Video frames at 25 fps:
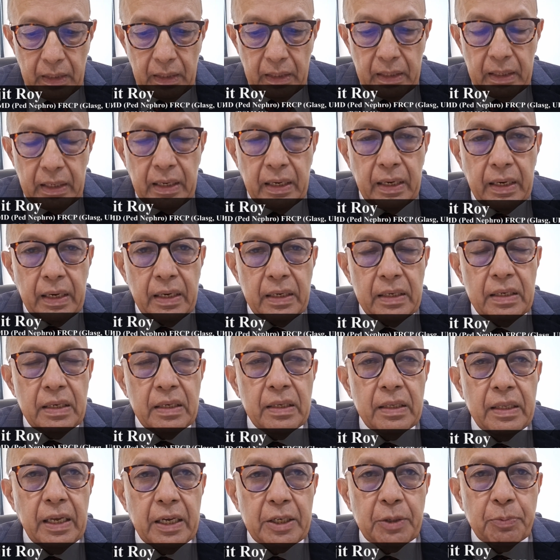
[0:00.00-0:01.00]

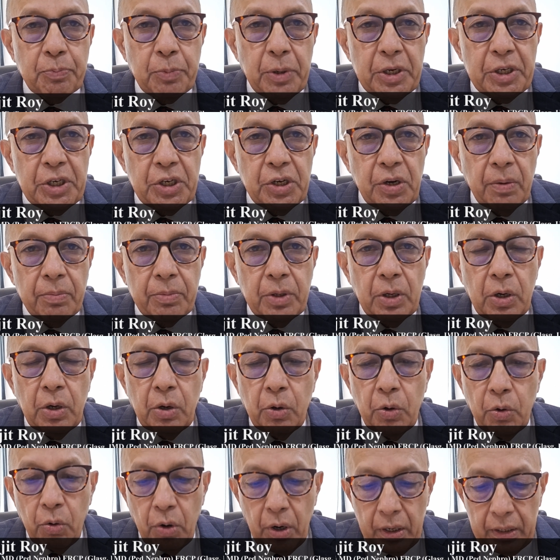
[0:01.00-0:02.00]
increases the expression of the
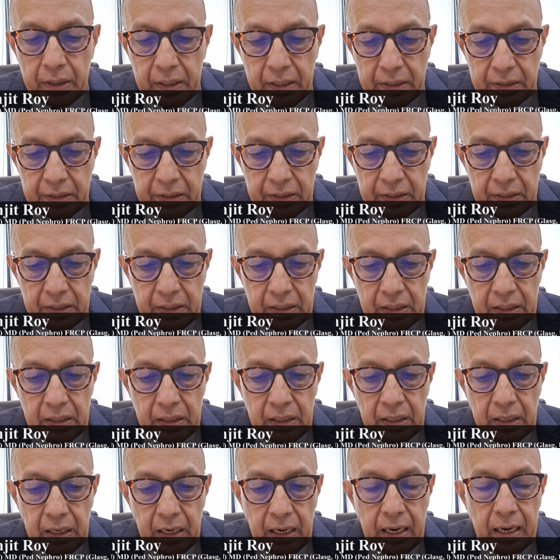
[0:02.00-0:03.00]
lower
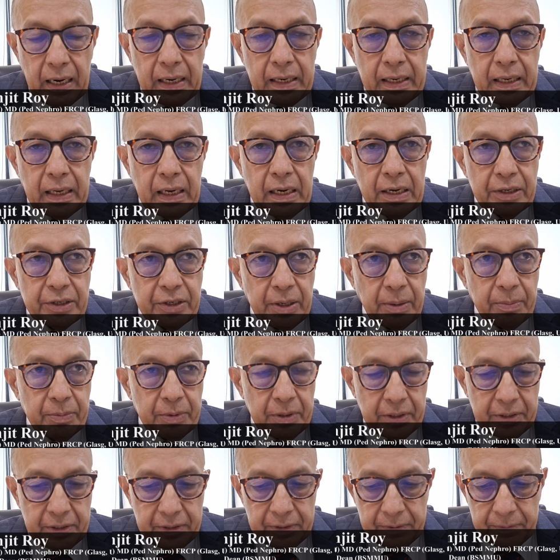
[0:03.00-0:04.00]
density LDL
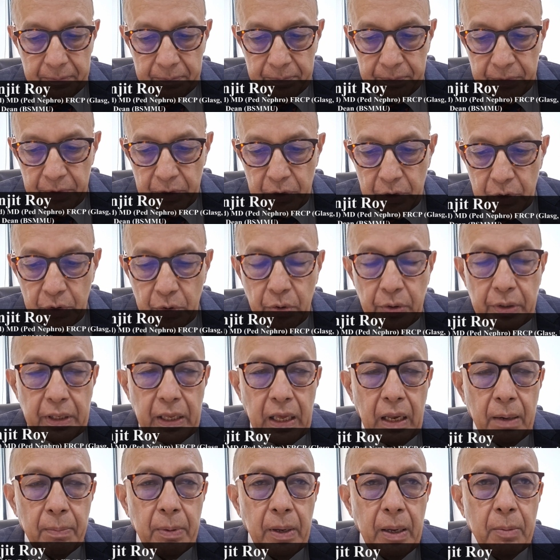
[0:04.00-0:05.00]
receptors. So
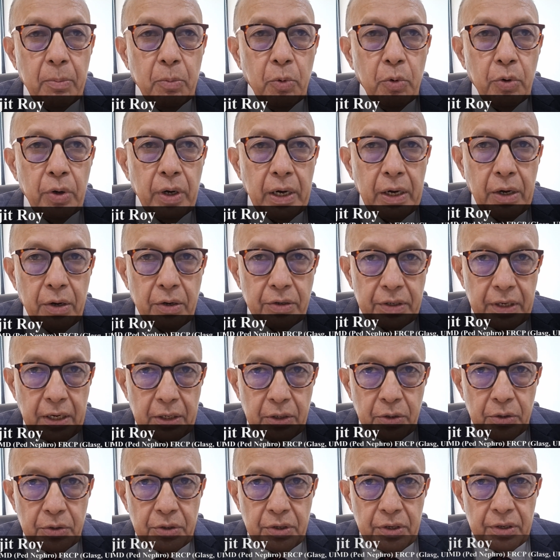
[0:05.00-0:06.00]
thereby more
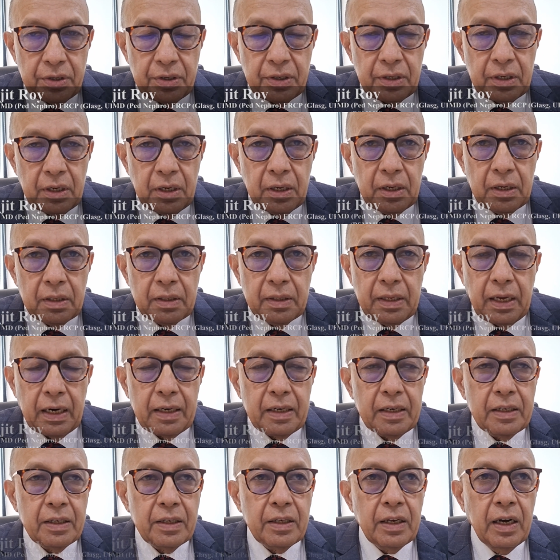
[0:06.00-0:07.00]
endocytosis,
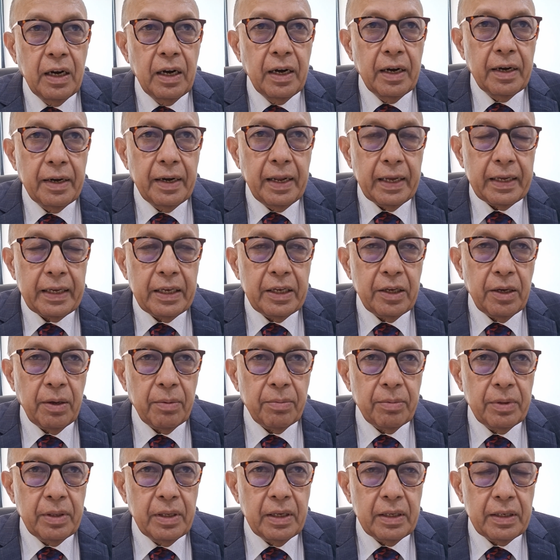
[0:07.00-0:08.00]
that is taking
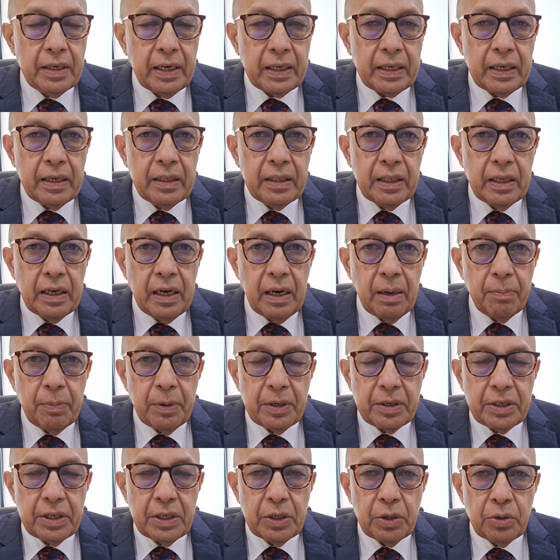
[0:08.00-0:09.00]
the
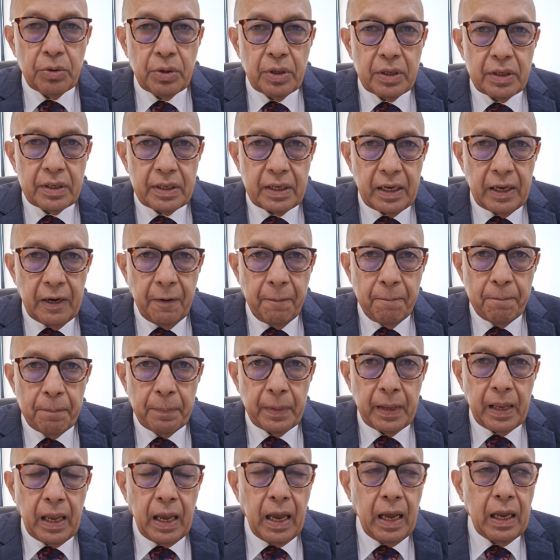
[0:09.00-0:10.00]
lipids into the cell
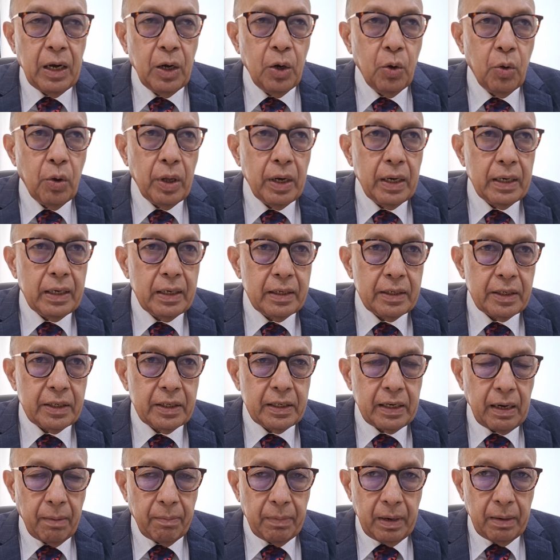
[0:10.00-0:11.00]
and lowering its
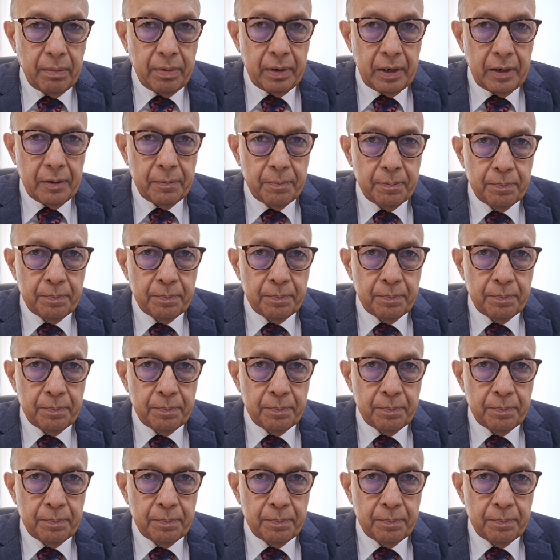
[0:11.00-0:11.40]
serum level.